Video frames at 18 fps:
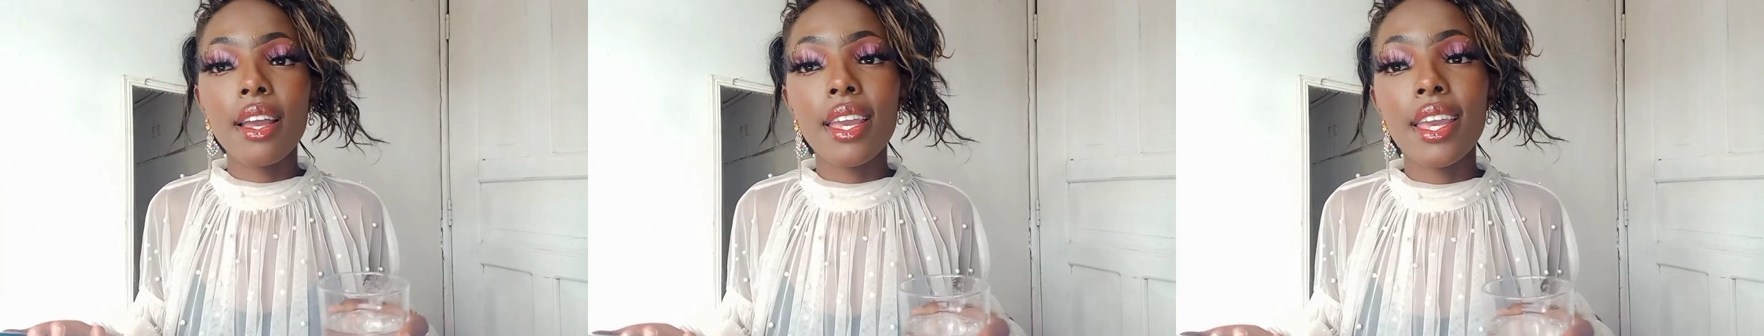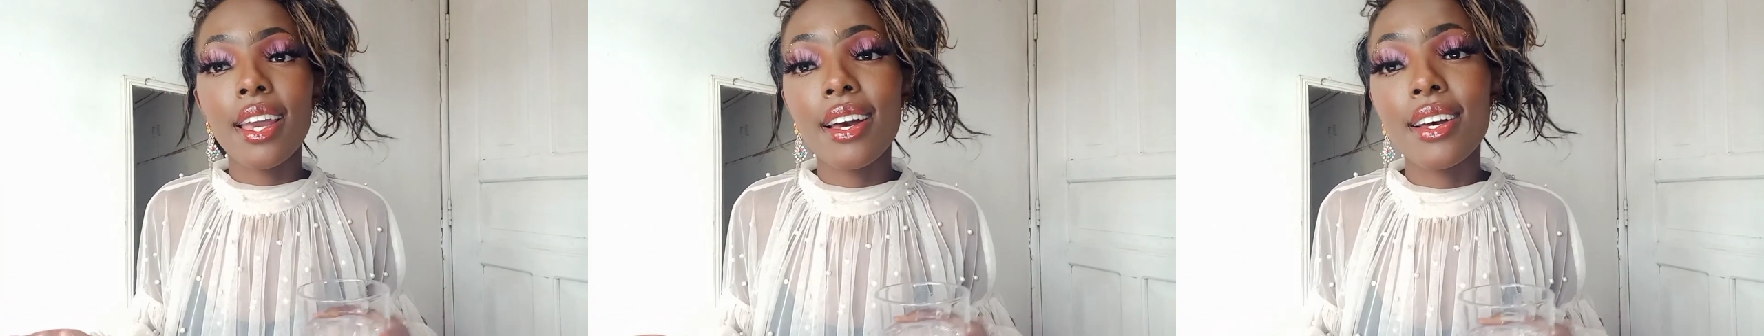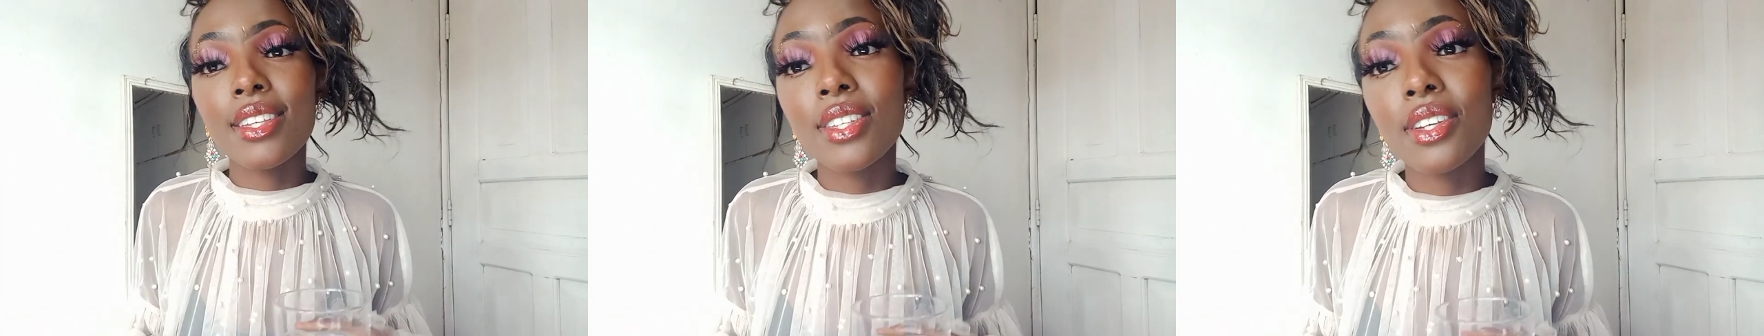
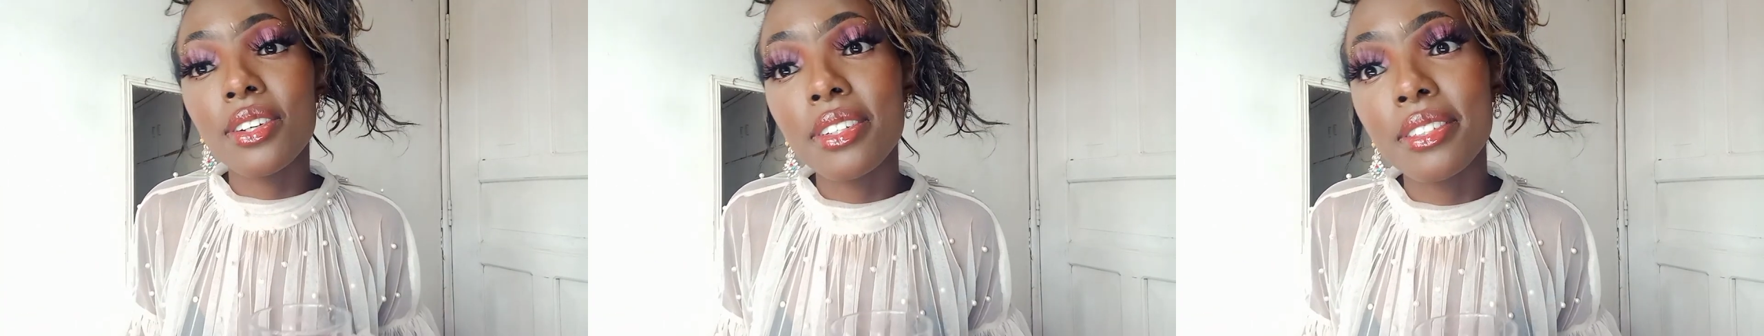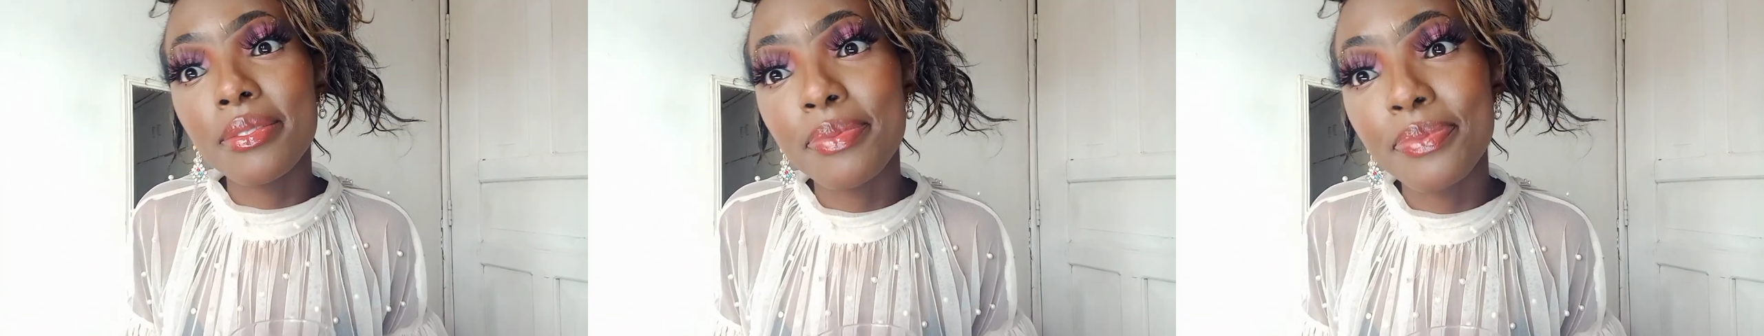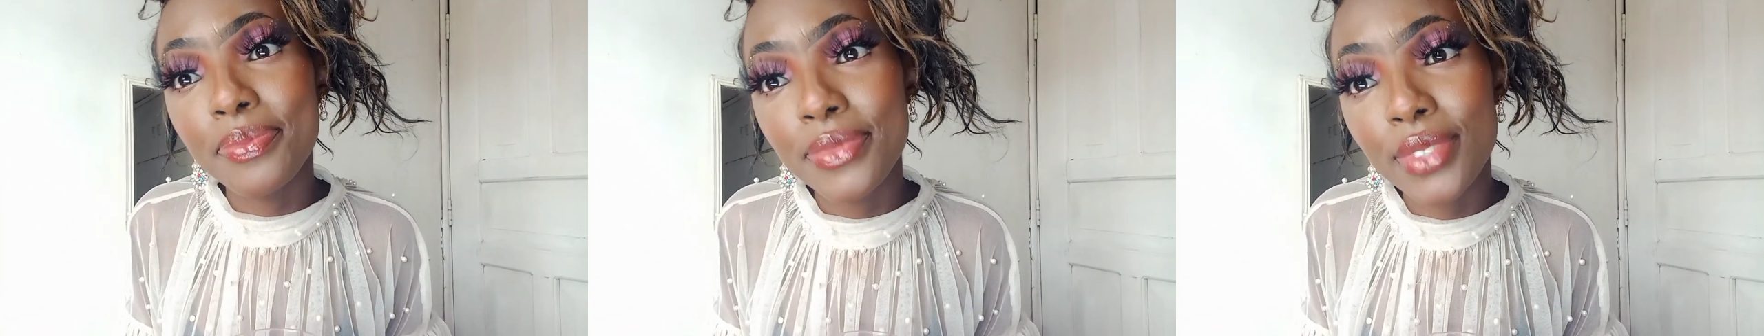Yeah, so
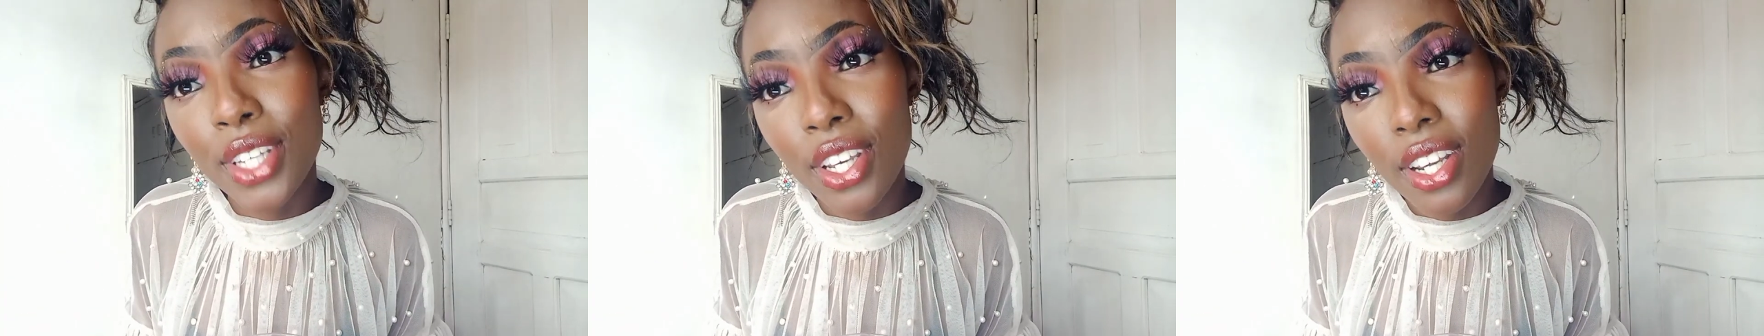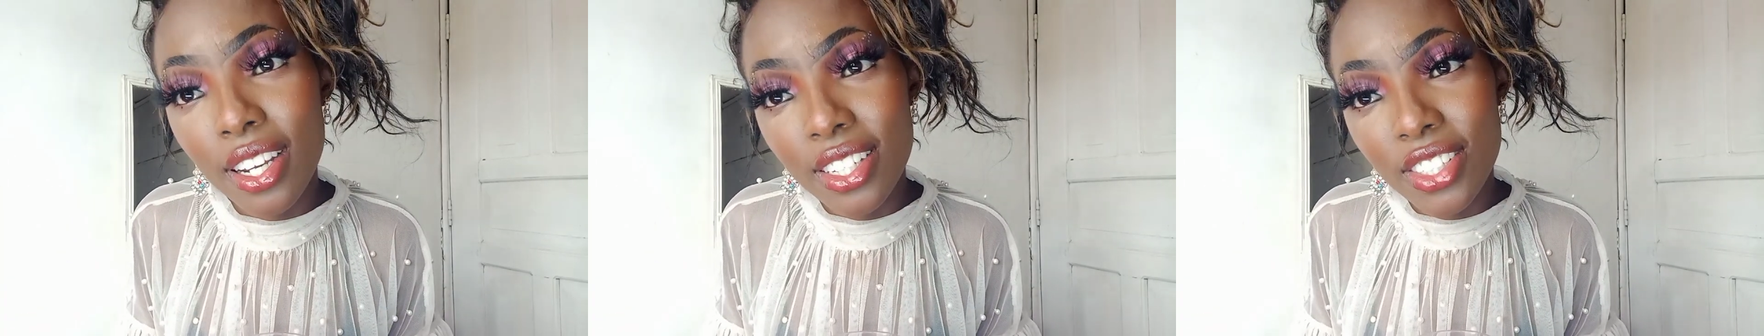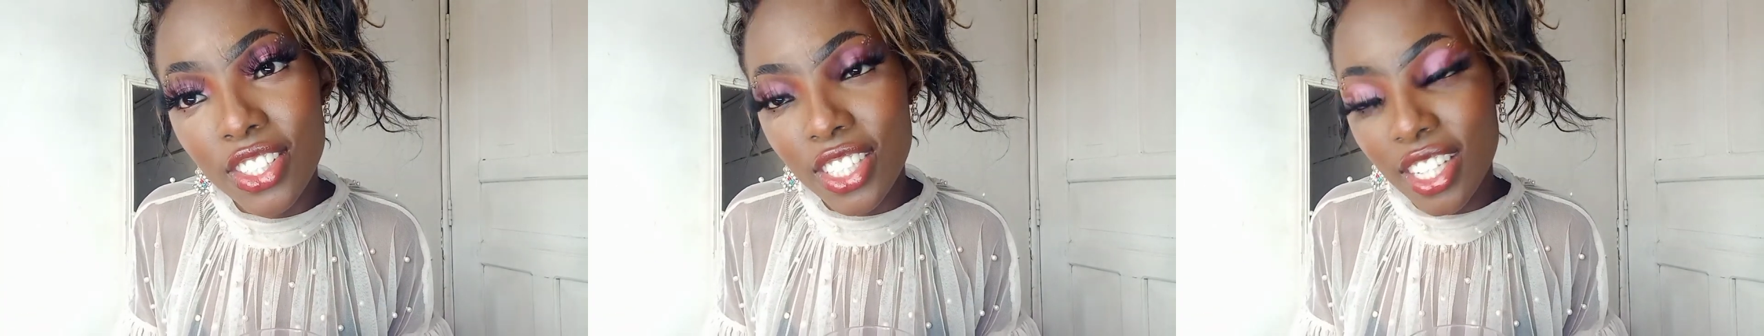you
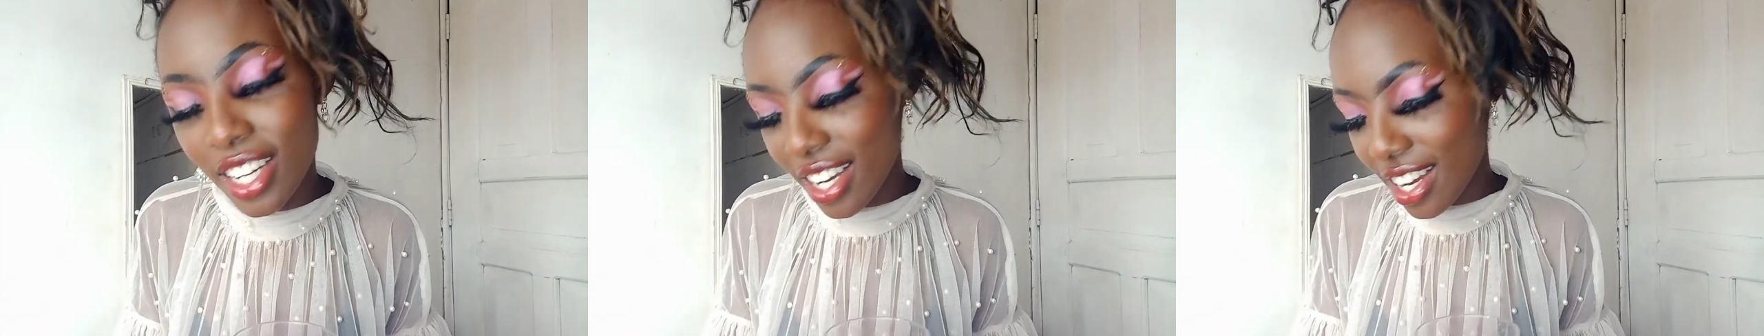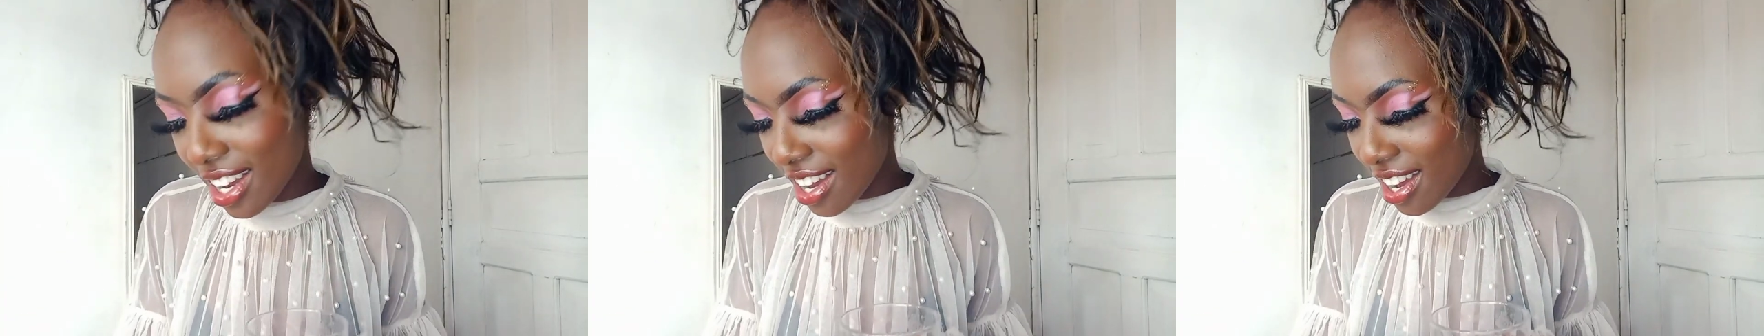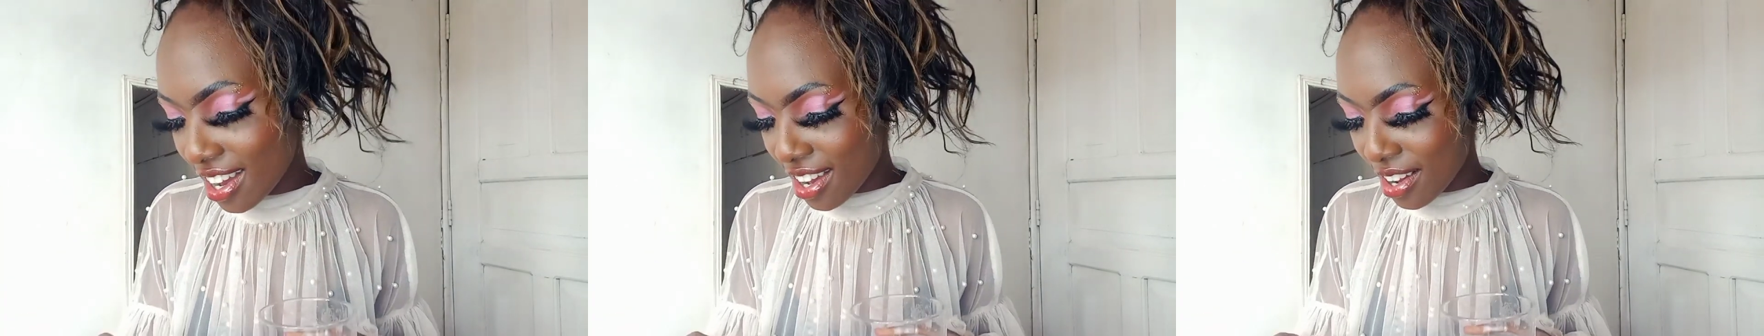can check
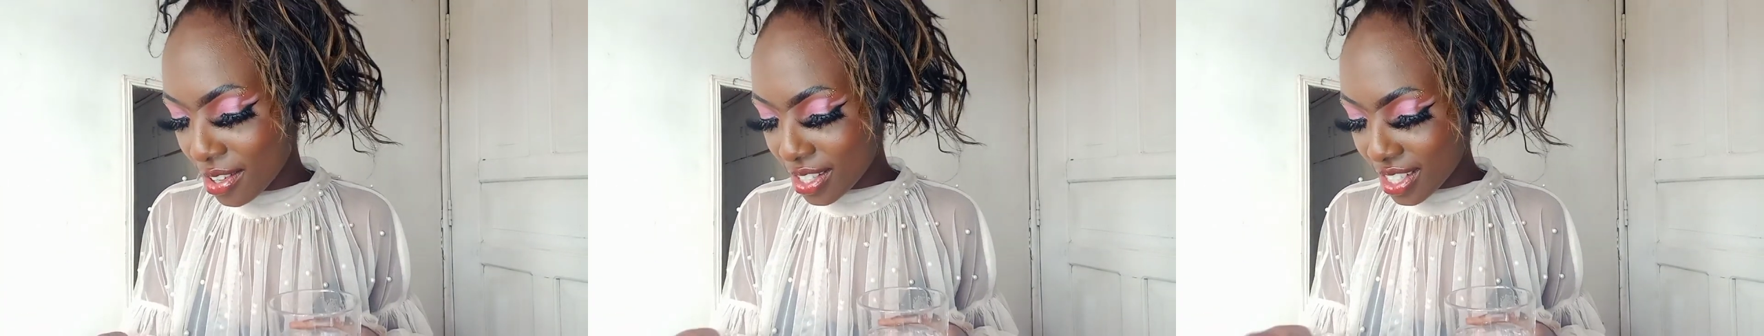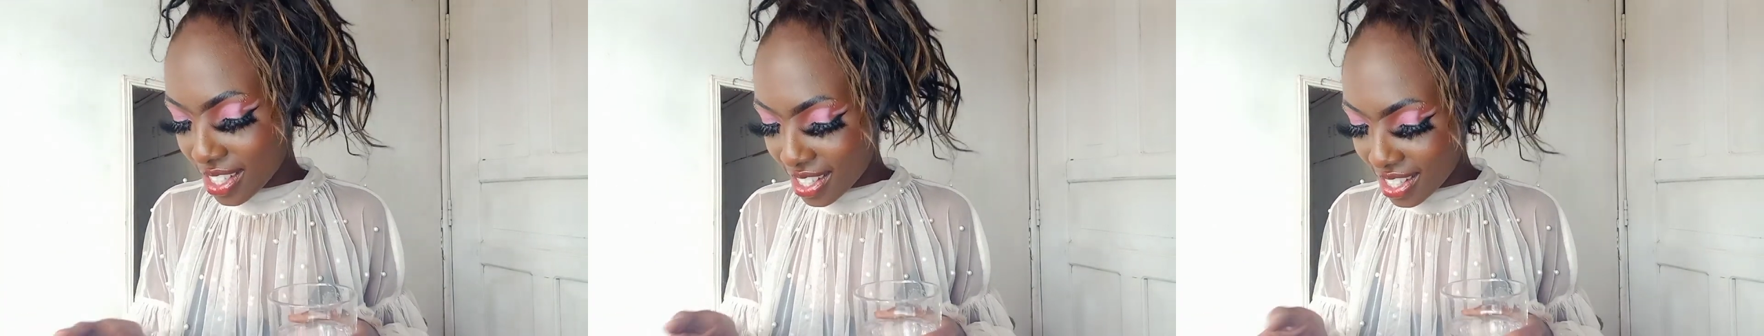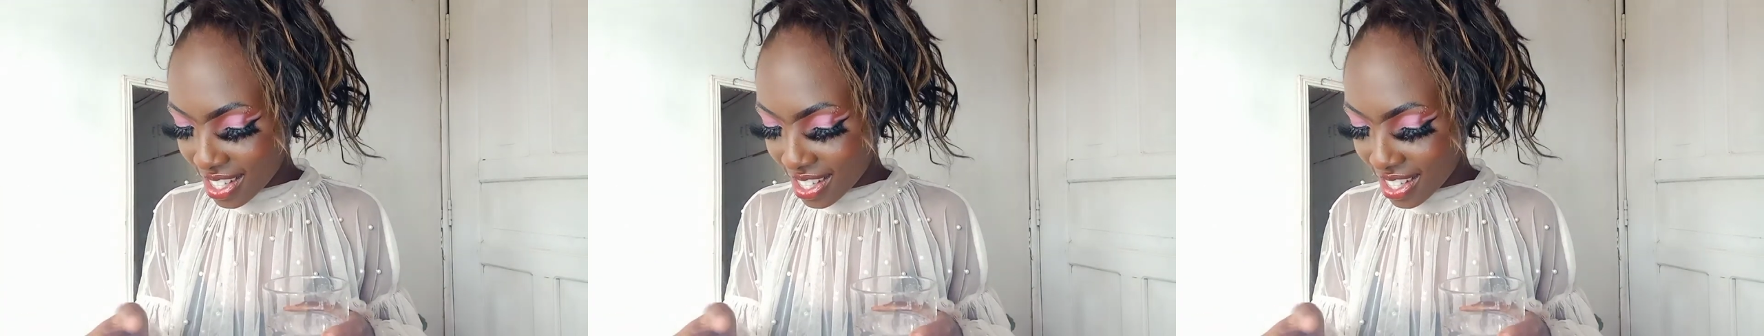her out.